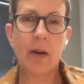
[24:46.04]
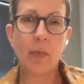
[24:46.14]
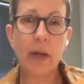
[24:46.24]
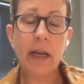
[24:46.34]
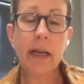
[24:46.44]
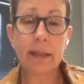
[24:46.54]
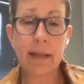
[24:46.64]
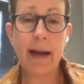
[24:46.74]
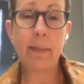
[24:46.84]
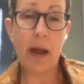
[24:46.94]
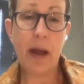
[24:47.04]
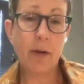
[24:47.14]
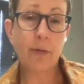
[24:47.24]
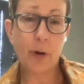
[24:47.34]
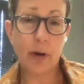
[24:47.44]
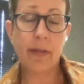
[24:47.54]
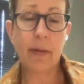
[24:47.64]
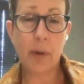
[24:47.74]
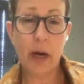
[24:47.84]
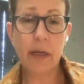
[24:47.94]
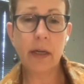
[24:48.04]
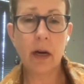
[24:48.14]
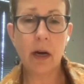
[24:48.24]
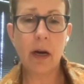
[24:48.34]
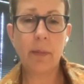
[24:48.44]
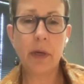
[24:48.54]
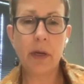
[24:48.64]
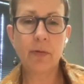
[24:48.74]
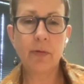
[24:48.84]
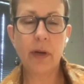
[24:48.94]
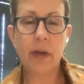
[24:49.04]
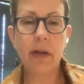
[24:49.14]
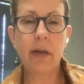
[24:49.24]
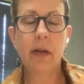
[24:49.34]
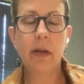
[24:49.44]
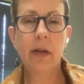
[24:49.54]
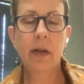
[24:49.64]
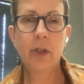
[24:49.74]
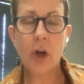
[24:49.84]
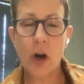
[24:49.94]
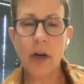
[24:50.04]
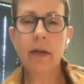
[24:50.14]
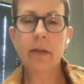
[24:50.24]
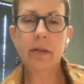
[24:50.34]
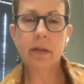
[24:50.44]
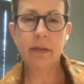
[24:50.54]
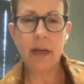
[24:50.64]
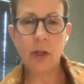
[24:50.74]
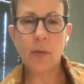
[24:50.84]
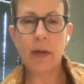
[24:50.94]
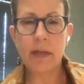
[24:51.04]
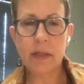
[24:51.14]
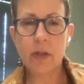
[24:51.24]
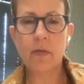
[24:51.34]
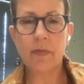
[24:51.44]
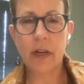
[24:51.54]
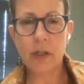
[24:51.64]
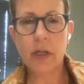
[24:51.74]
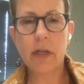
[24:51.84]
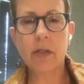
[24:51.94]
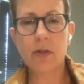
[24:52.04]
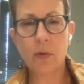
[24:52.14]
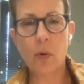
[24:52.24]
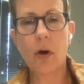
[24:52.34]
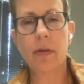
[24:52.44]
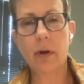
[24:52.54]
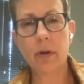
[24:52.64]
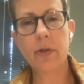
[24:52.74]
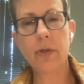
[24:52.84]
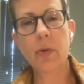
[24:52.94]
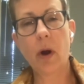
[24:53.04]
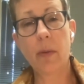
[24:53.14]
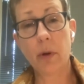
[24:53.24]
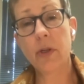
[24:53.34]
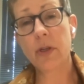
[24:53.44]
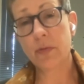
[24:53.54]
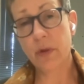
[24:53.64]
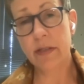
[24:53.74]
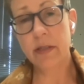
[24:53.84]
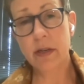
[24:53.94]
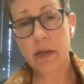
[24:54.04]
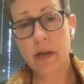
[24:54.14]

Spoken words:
We can get a lot of bang for the buck if we target nature-based interventions for those who are most at risk,